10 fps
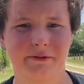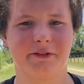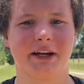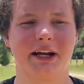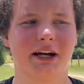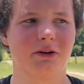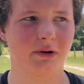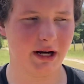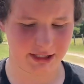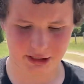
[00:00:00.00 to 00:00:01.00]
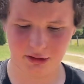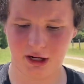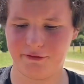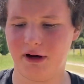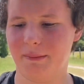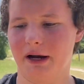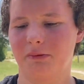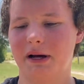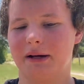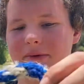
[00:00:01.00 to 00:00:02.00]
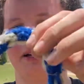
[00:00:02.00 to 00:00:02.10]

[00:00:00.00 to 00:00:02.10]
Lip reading: video where I showed off all my whips,